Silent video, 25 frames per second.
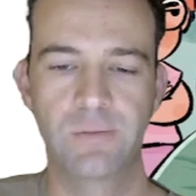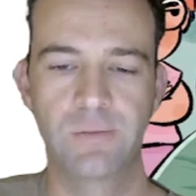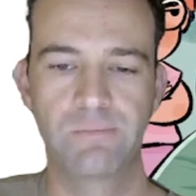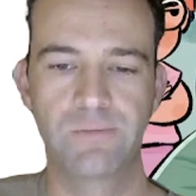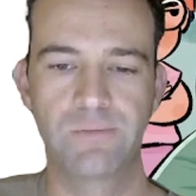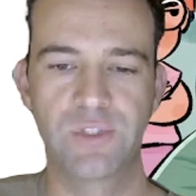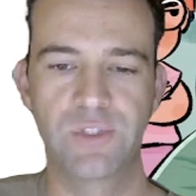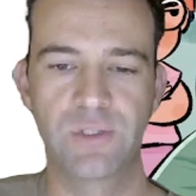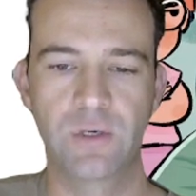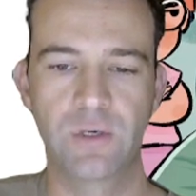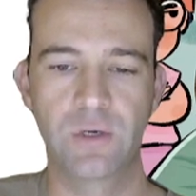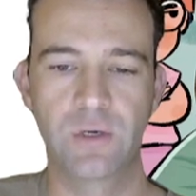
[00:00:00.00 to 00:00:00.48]

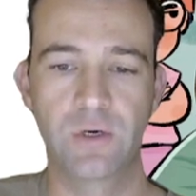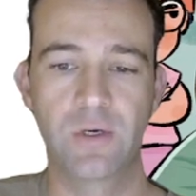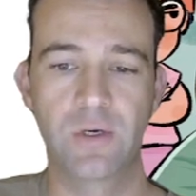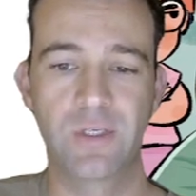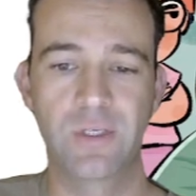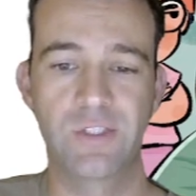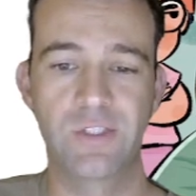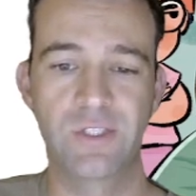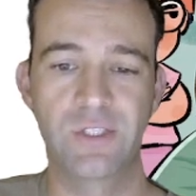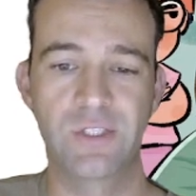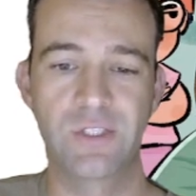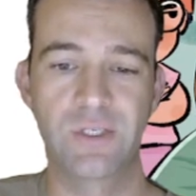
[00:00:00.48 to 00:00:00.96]
Sorry,
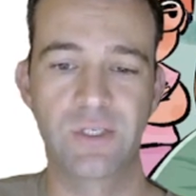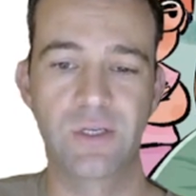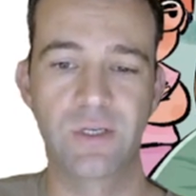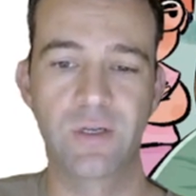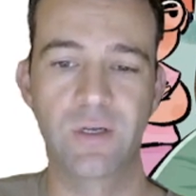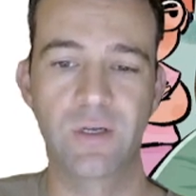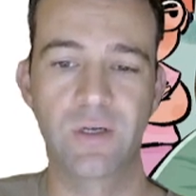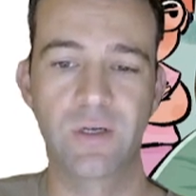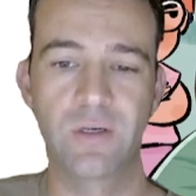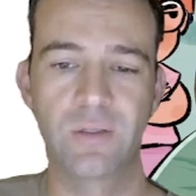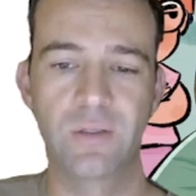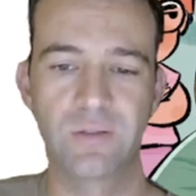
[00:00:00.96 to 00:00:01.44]

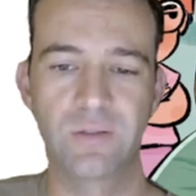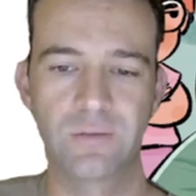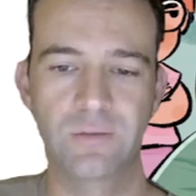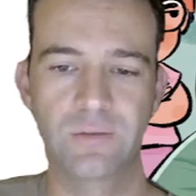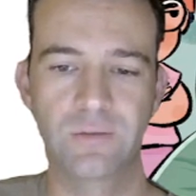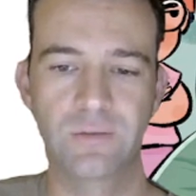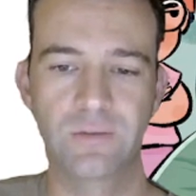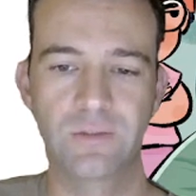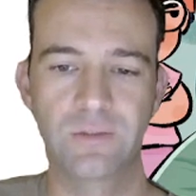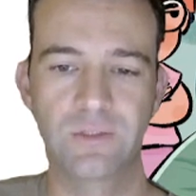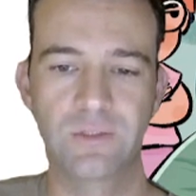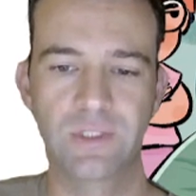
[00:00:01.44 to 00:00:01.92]
Sienna,
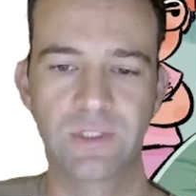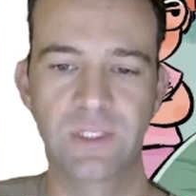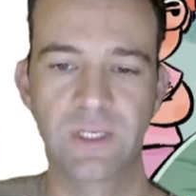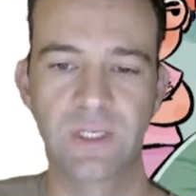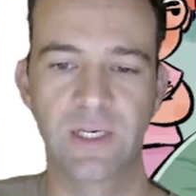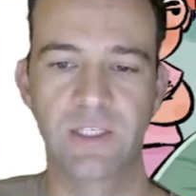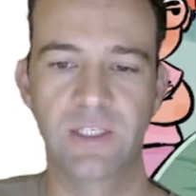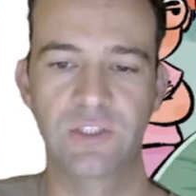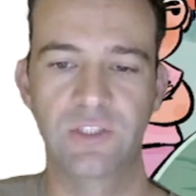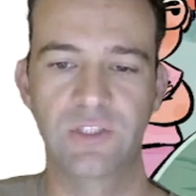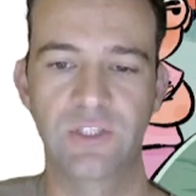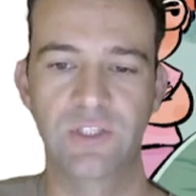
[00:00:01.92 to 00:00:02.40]

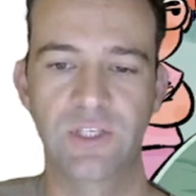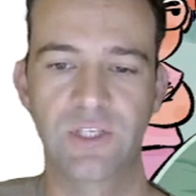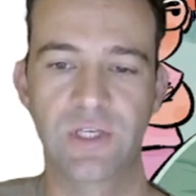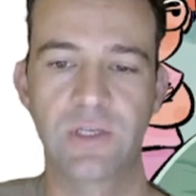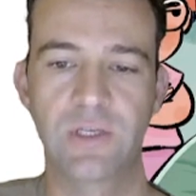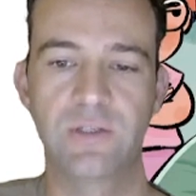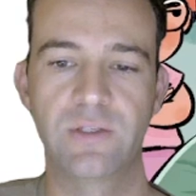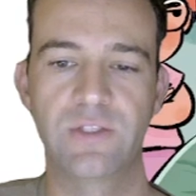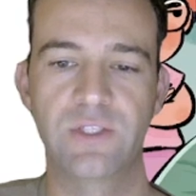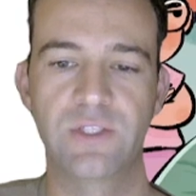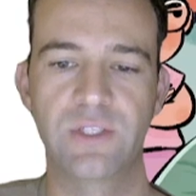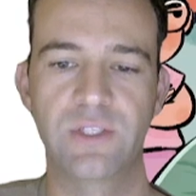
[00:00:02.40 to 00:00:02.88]
Dash
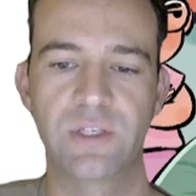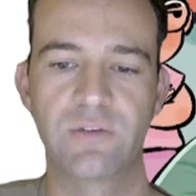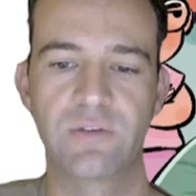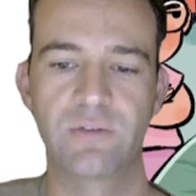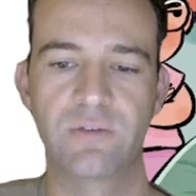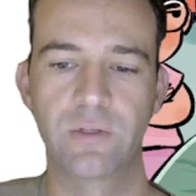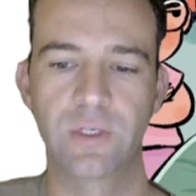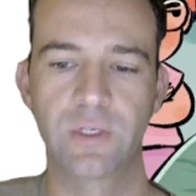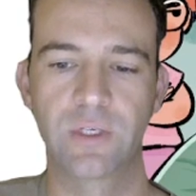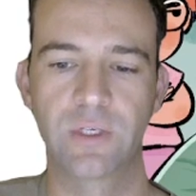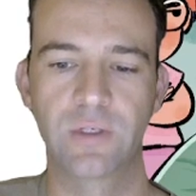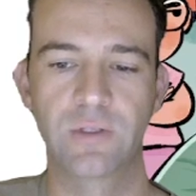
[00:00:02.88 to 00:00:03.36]
said,
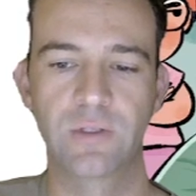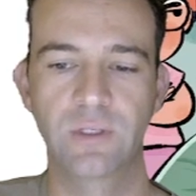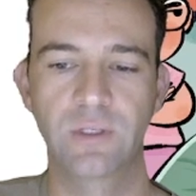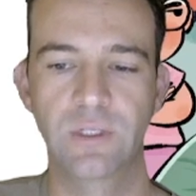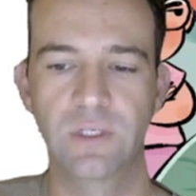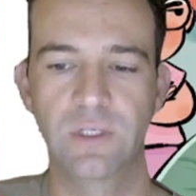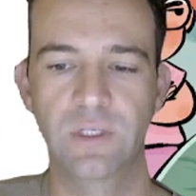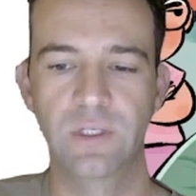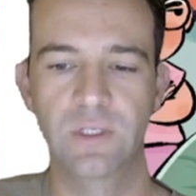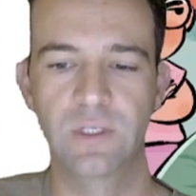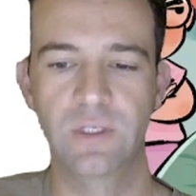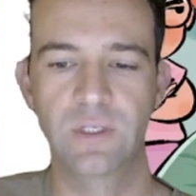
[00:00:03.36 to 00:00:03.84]
sniffling.
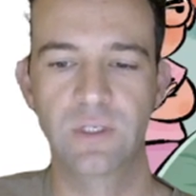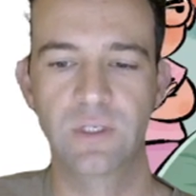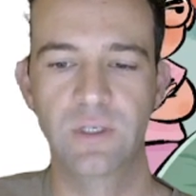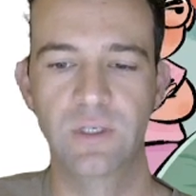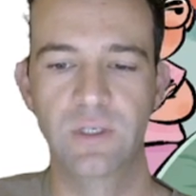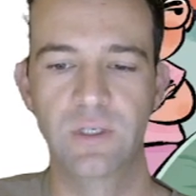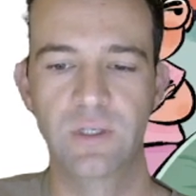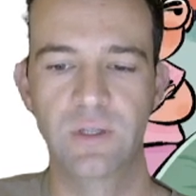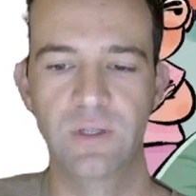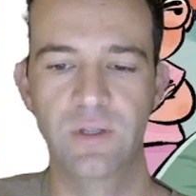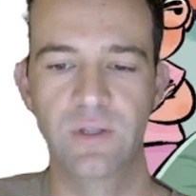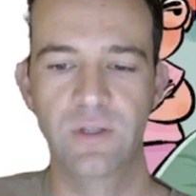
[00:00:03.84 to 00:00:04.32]

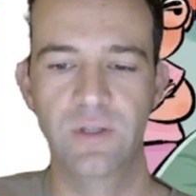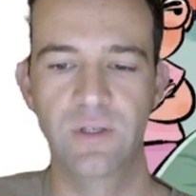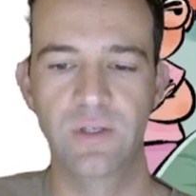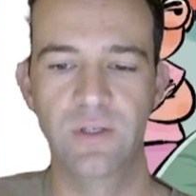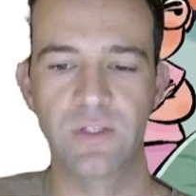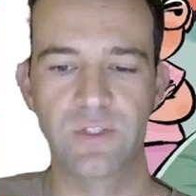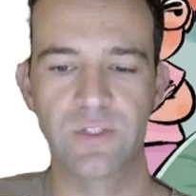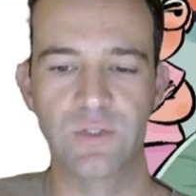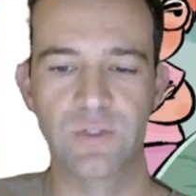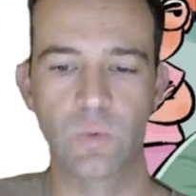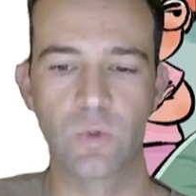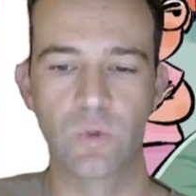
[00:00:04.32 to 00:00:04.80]

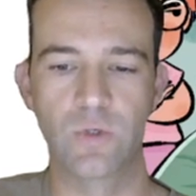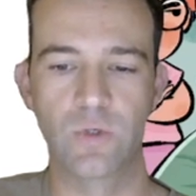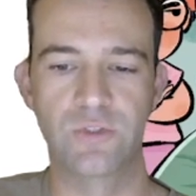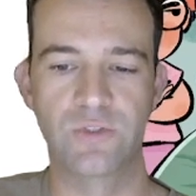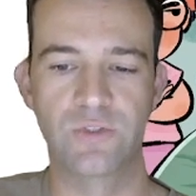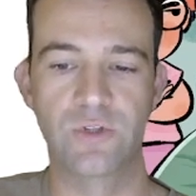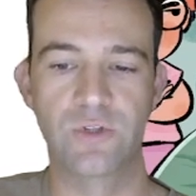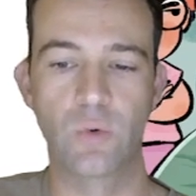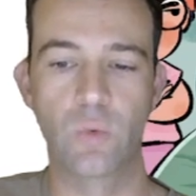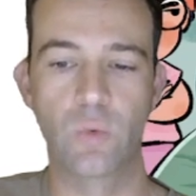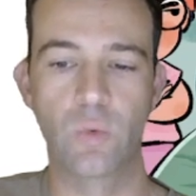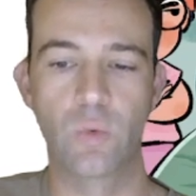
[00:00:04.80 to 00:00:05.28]
This was
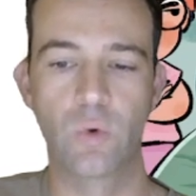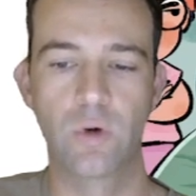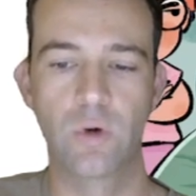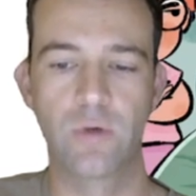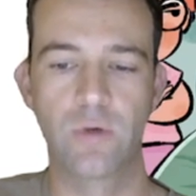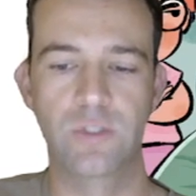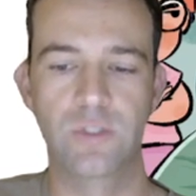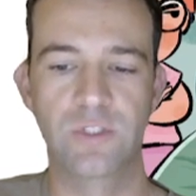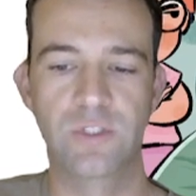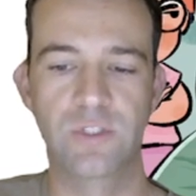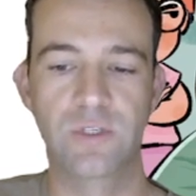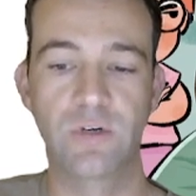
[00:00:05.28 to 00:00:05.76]
the
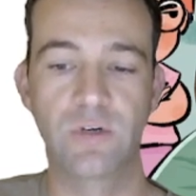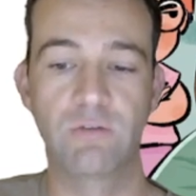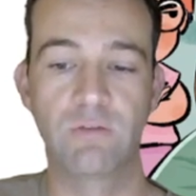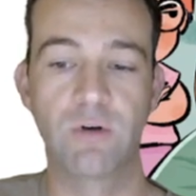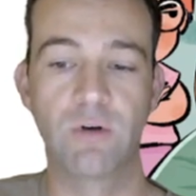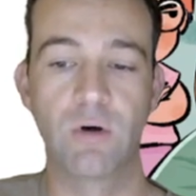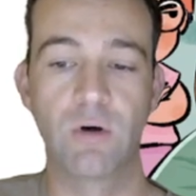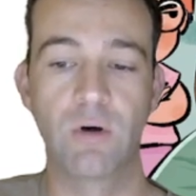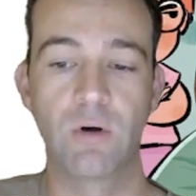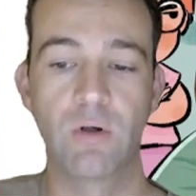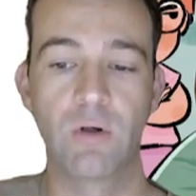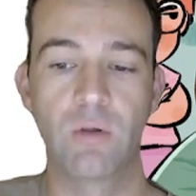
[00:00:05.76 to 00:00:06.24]
worst of
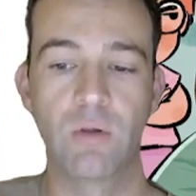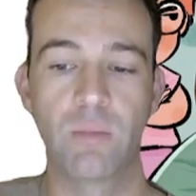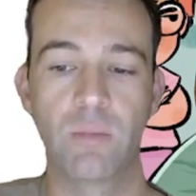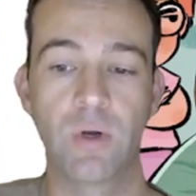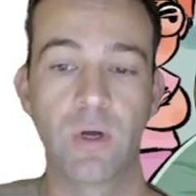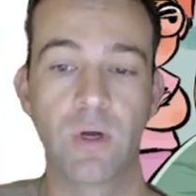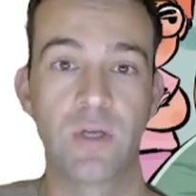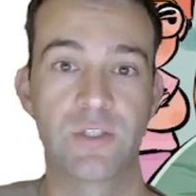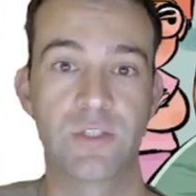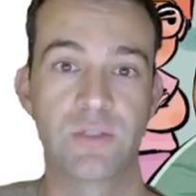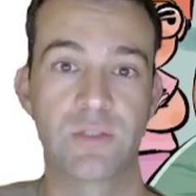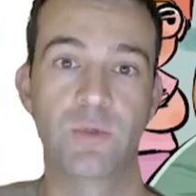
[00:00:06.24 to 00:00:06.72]
all
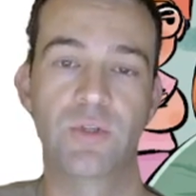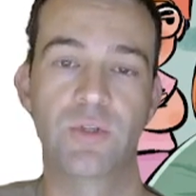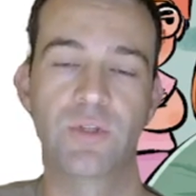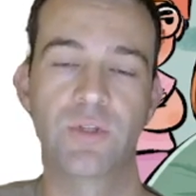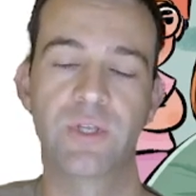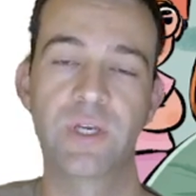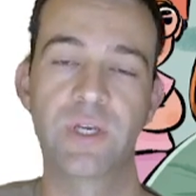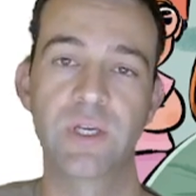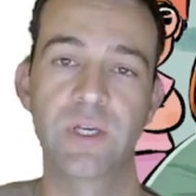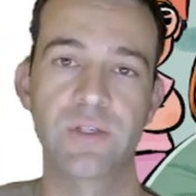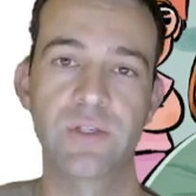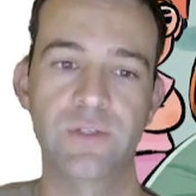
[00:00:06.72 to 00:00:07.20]
possible
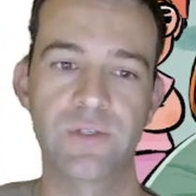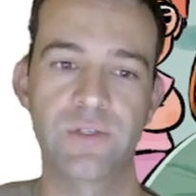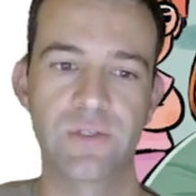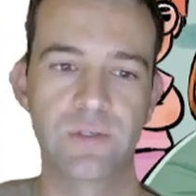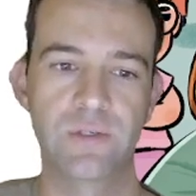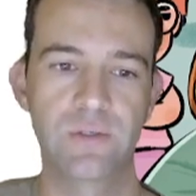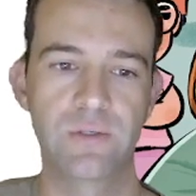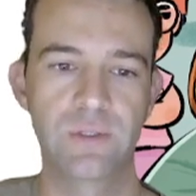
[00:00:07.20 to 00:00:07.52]
days.